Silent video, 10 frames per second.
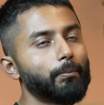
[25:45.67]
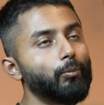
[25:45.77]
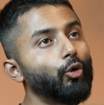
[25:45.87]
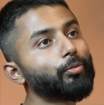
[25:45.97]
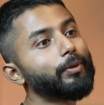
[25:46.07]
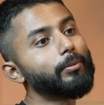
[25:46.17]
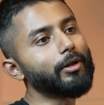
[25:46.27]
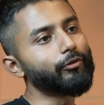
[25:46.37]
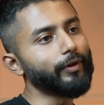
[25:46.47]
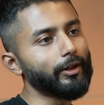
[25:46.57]
most
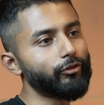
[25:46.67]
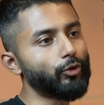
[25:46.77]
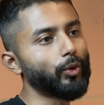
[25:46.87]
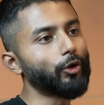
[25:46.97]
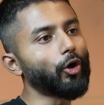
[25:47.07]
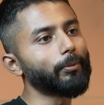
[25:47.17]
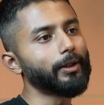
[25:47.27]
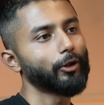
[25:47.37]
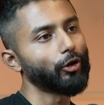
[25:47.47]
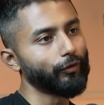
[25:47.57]
premium fans do a lot
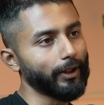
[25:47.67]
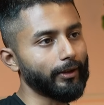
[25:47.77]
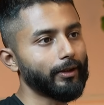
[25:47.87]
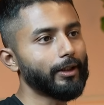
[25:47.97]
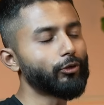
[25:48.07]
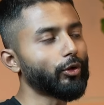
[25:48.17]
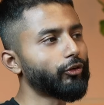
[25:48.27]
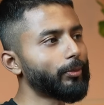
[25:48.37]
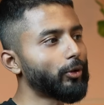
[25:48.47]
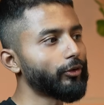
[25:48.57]
better offline. It's
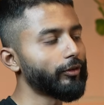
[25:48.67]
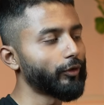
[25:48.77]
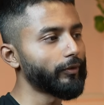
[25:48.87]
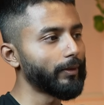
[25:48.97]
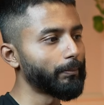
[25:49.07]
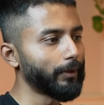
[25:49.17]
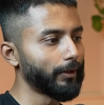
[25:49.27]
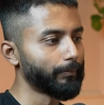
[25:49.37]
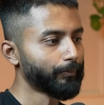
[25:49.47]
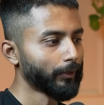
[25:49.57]
also because, say, for
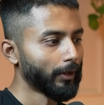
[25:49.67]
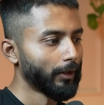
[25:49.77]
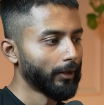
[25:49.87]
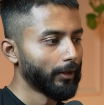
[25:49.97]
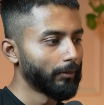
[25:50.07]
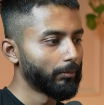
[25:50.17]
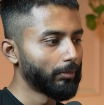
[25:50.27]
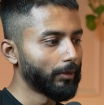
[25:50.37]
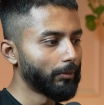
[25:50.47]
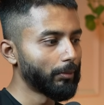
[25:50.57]
example,
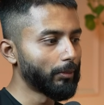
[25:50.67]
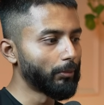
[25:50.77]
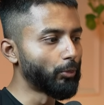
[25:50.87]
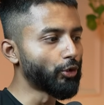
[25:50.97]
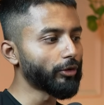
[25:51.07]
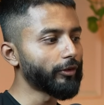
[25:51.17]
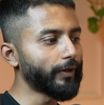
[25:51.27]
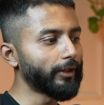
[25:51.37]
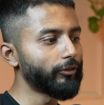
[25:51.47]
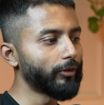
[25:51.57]
most of the
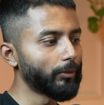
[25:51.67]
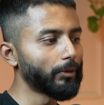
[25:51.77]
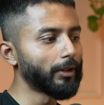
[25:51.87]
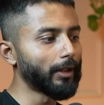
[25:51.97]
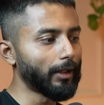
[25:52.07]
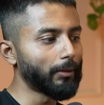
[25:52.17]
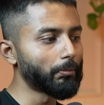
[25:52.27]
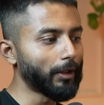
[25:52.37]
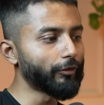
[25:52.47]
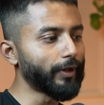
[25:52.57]
fans,
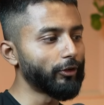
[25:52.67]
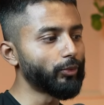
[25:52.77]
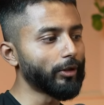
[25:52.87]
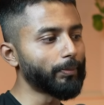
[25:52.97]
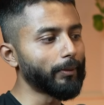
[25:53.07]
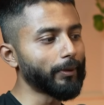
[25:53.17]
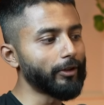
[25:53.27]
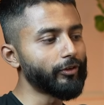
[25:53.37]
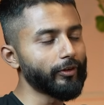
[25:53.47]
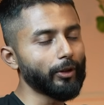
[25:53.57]
our fans which are
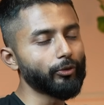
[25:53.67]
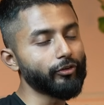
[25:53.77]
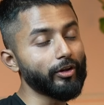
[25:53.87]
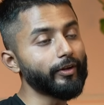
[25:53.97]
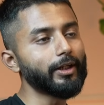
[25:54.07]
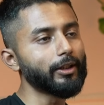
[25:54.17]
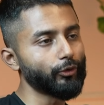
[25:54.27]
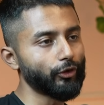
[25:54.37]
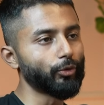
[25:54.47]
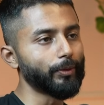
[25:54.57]
prices around the
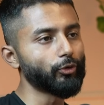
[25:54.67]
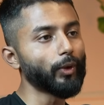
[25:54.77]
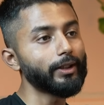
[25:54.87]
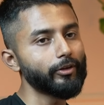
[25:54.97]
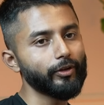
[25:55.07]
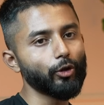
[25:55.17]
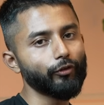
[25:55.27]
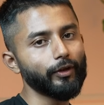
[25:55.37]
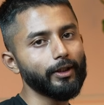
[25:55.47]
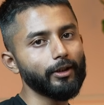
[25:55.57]
7,000-8,000 rupees, why they sell
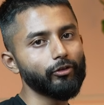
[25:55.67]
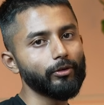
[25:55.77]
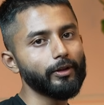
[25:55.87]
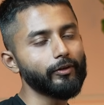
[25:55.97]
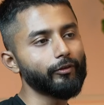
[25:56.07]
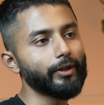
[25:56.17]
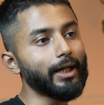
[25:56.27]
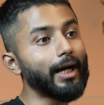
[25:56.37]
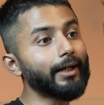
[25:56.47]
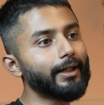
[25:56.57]
offline is these are very
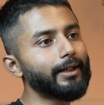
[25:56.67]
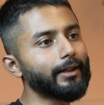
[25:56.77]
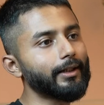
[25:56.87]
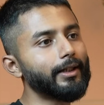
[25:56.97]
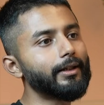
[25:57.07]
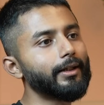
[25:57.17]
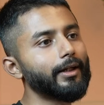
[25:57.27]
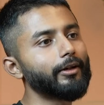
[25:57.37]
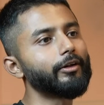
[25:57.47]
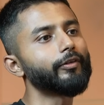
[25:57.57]
architect and
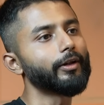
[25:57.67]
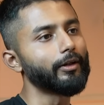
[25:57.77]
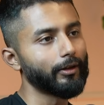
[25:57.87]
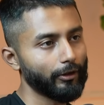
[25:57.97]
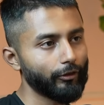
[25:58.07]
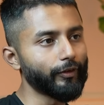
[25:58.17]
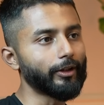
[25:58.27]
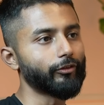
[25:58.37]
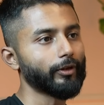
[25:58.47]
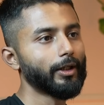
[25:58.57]
interior driven fans.